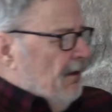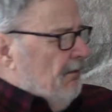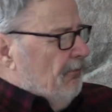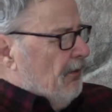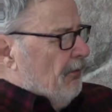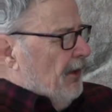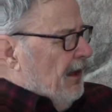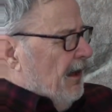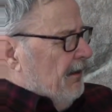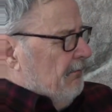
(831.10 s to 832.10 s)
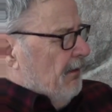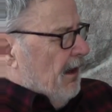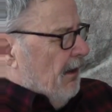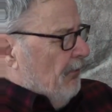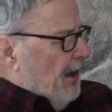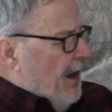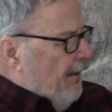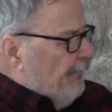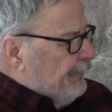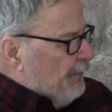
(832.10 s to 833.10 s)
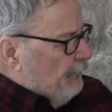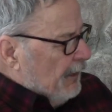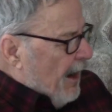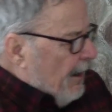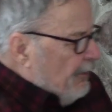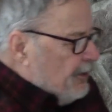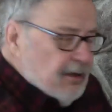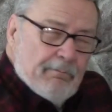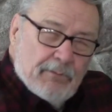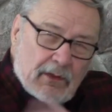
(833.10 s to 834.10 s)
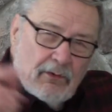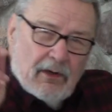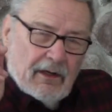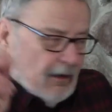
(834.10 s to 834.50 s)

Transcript: where we hunt, we have some large clear